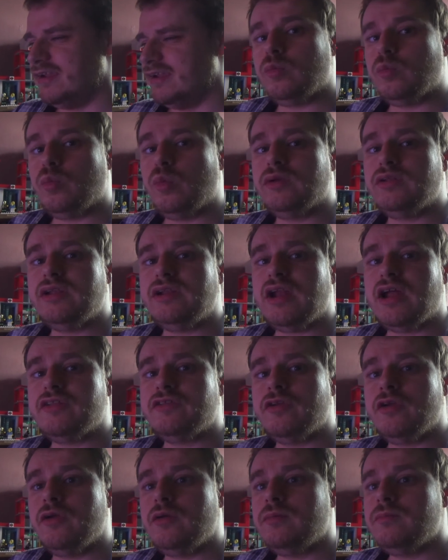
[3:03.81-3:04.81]
What did I
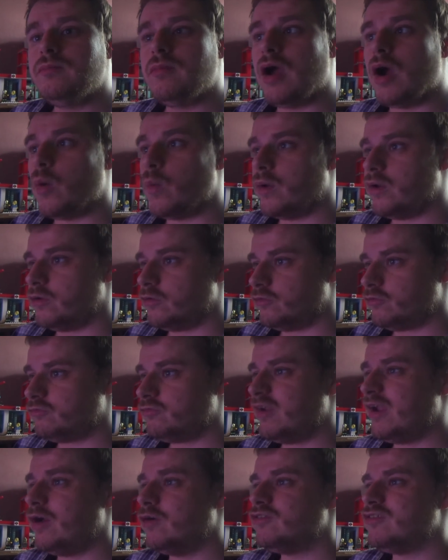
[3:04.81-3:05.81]
do? I went
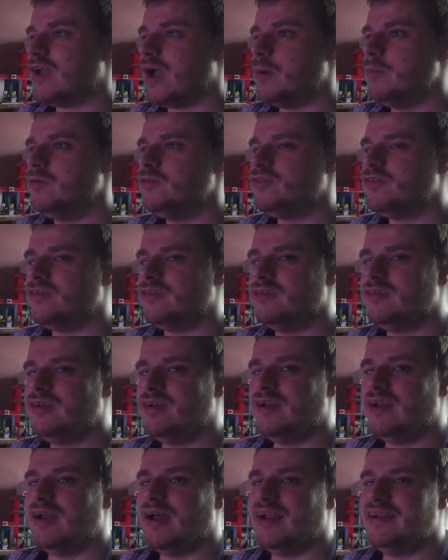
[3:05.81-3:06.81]
straight onto Amazon
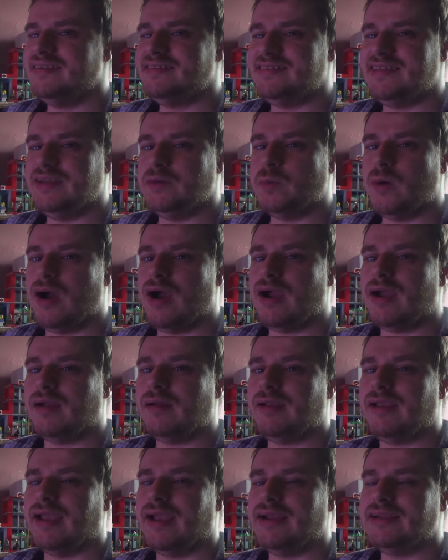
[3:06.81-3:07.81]
and see what I can
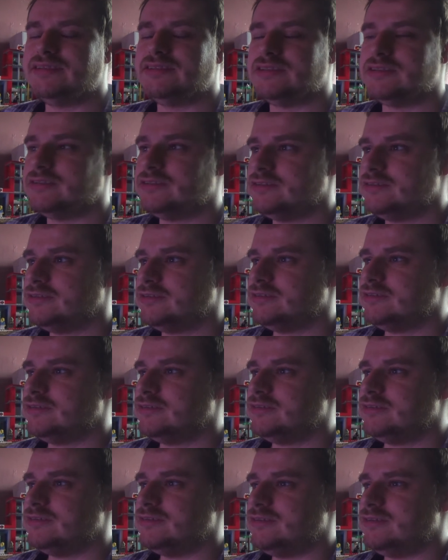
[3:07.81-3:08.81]
get.
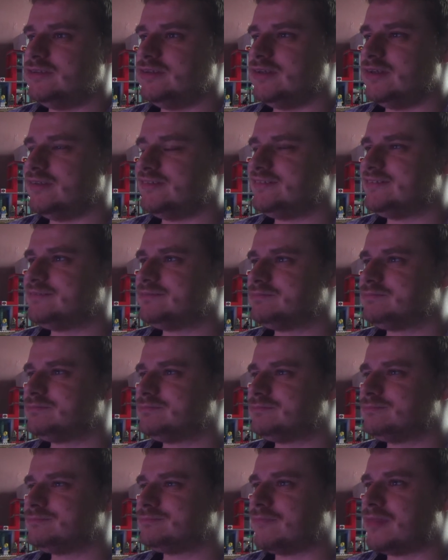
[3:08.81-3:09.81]
Yes,
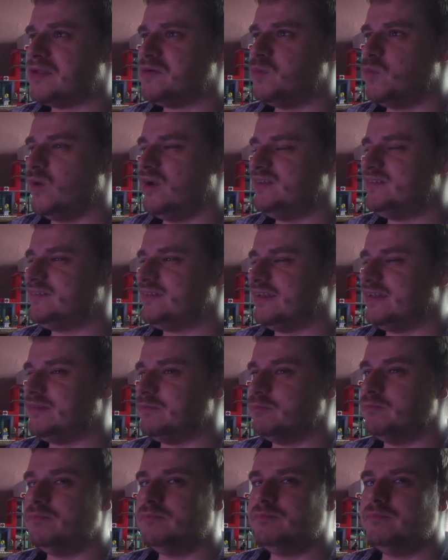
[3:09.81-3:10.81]
wasted
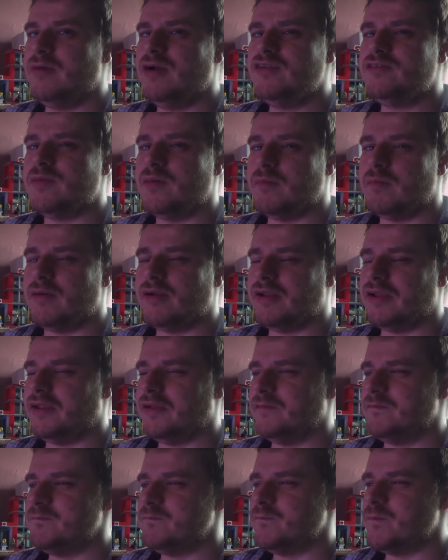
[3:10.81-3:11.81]
most of my
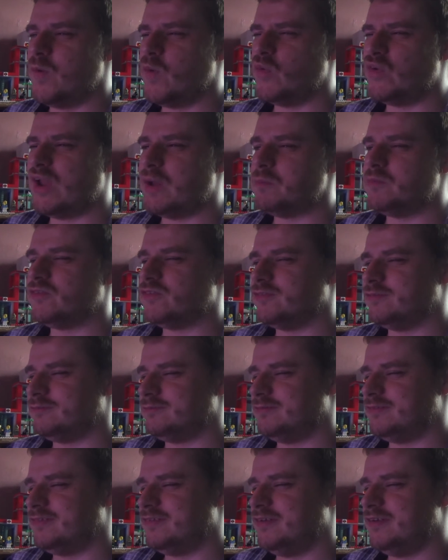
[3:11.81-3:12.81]
money on Amazon.
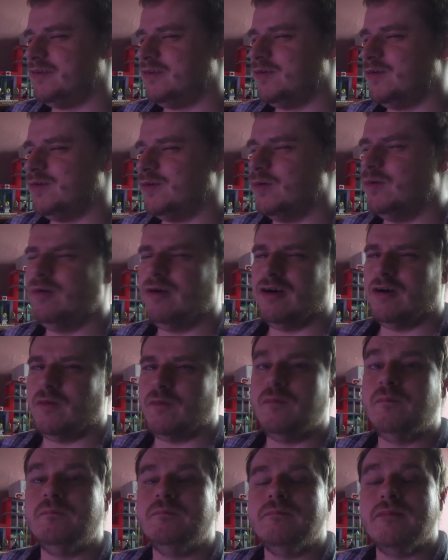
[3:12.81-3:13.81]

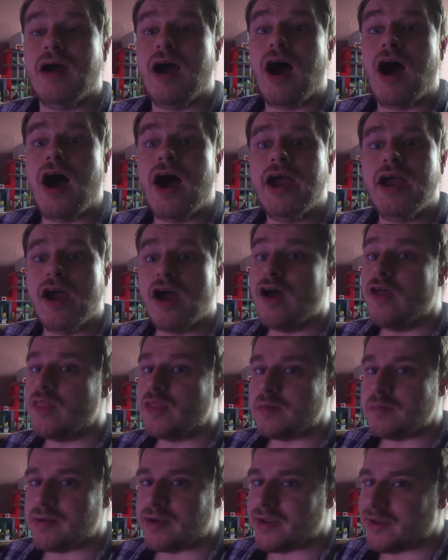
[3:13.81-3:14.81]
Well, I earned
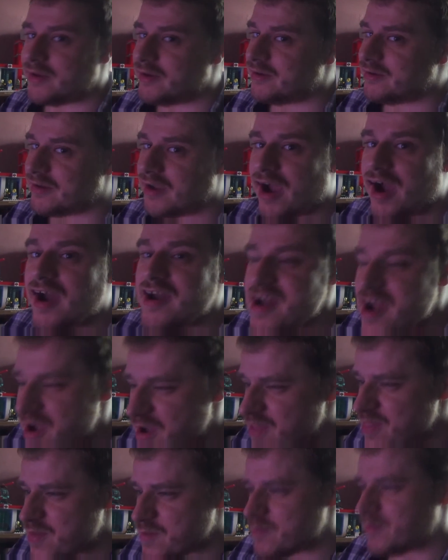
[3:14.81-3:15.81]
the money. I
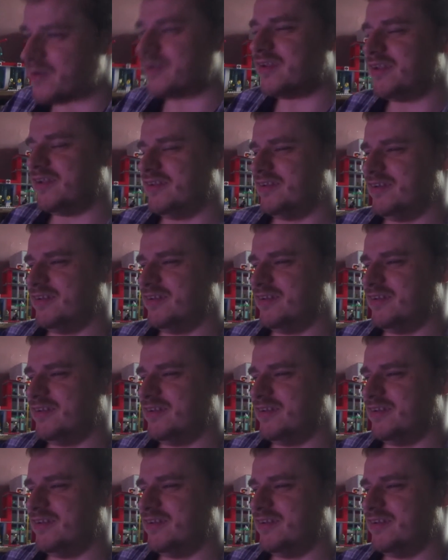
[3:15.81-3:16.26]
earned the money.